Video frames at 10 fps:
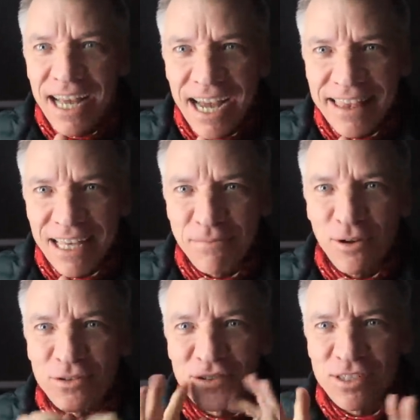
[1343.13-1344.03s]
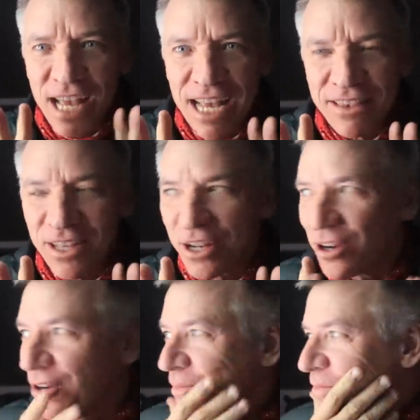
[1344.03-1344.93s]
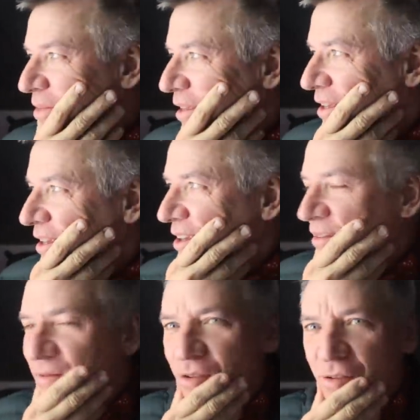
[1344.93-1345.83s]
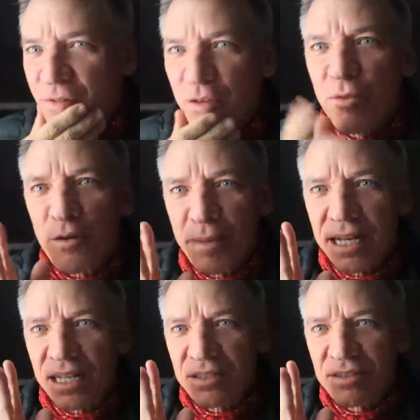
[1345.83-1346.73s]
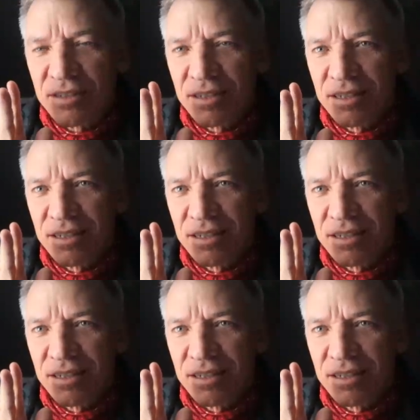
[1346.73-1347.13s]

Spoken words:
and they both sat there for a few more minutes,